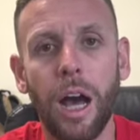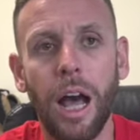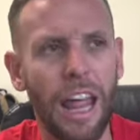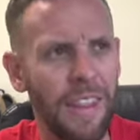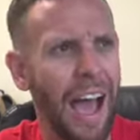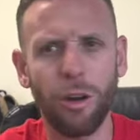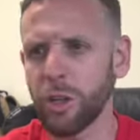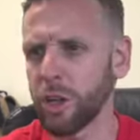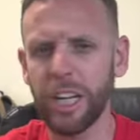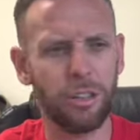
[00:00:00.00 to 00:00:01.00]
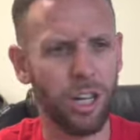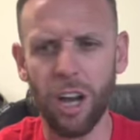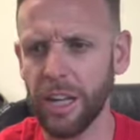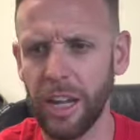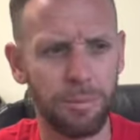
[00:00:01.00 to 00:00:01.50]
And now you're here
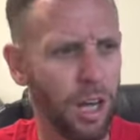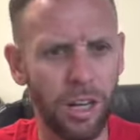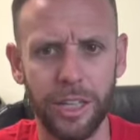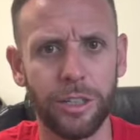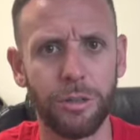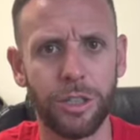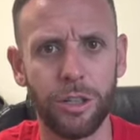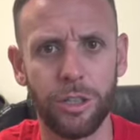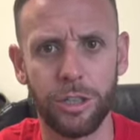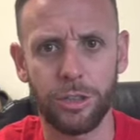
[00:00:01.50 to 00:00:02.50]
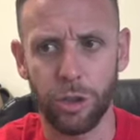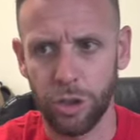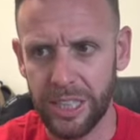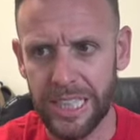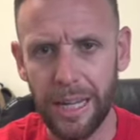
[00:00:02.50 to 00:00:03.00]
talking, I'm talking to you, and you're
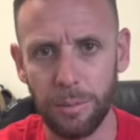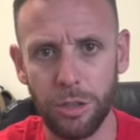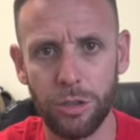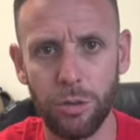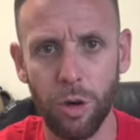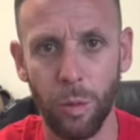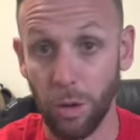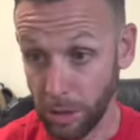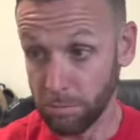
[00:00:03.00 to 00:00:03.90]
the same. You're so normal.